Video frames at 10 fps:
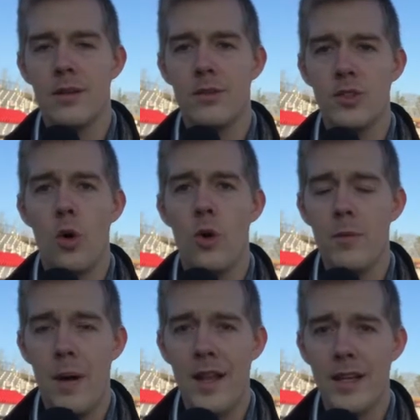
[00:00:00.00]

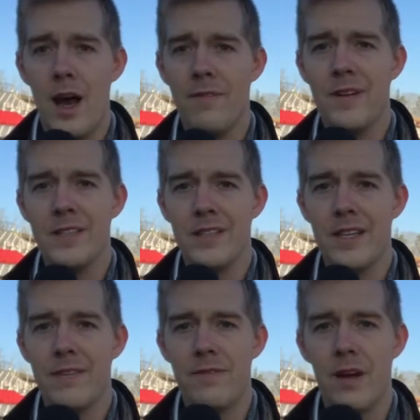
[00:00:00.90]
scored by the offense and
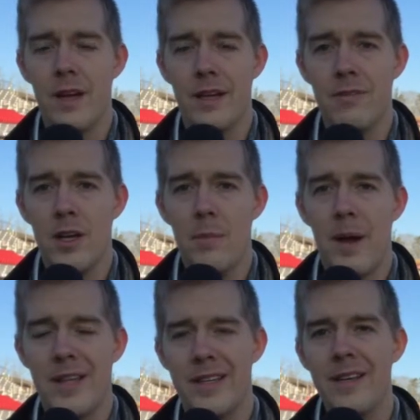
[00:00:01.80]
given up
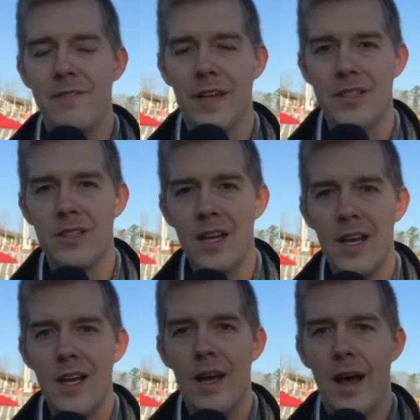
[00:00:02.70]
by the defense,
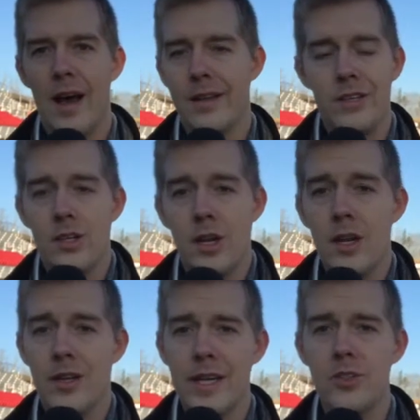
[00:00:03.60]
you're going
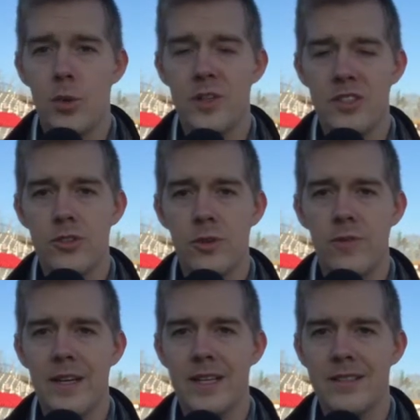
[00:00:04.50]
to lean towards Central
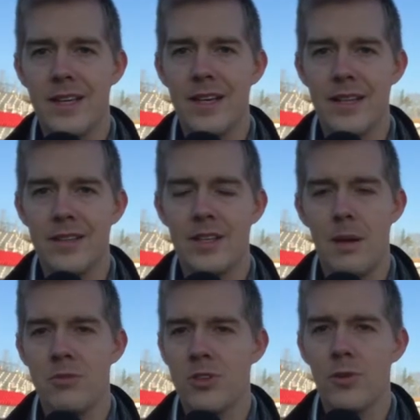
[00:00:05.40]
Phoenix City in this
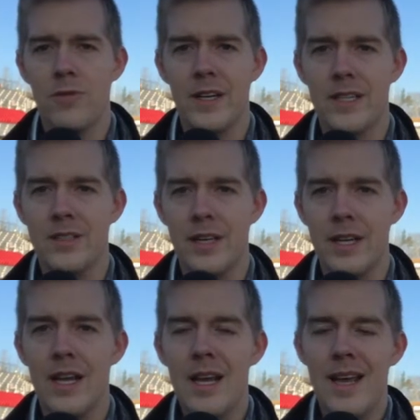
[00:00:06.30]
game. Central Phoenix
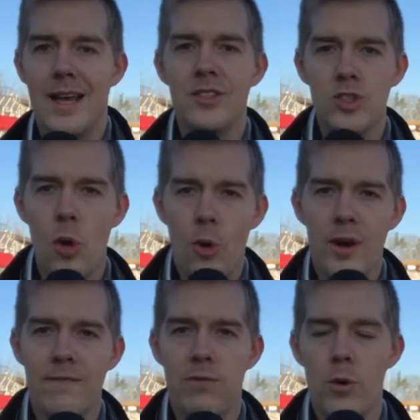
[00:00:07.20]
City is
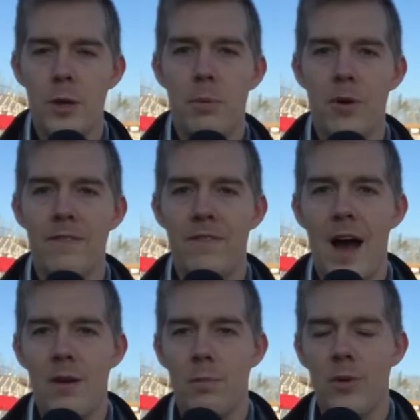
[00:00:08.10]
scoring
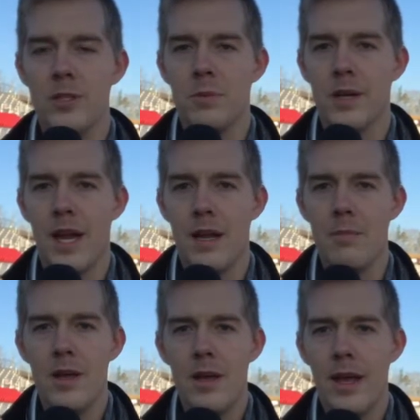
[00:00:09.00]
40.5 points per
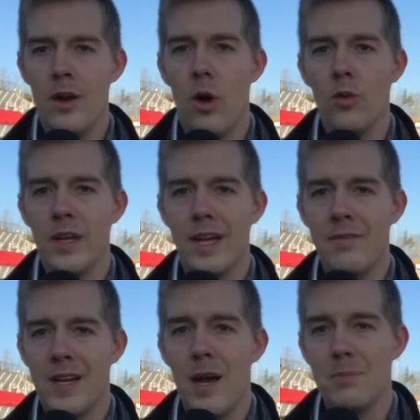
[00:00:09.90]
game and only
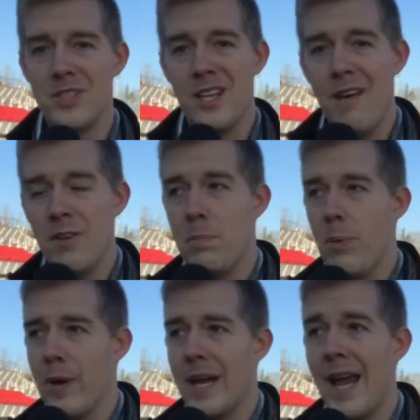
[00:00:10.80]
giving up
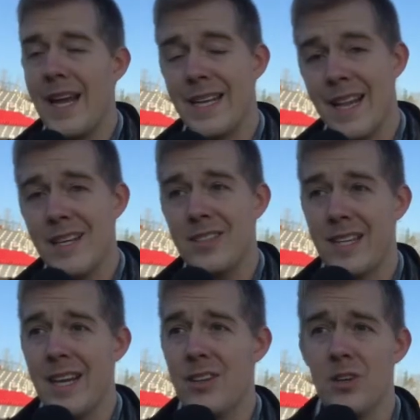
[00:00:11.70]
7.8, and that's the
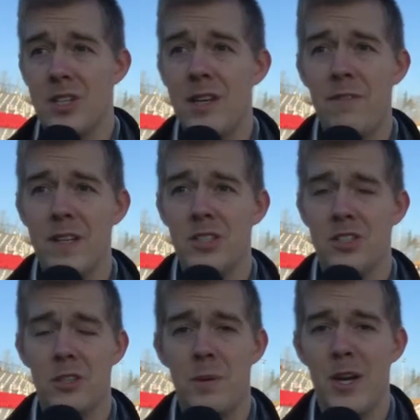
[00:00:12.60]
key. Their defense has
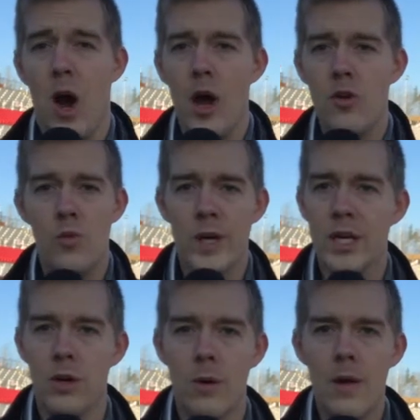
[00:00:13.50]
just been
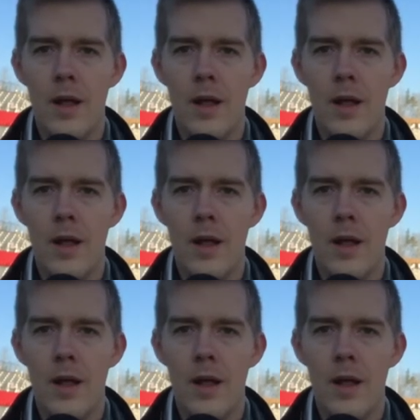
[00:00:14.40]
unreal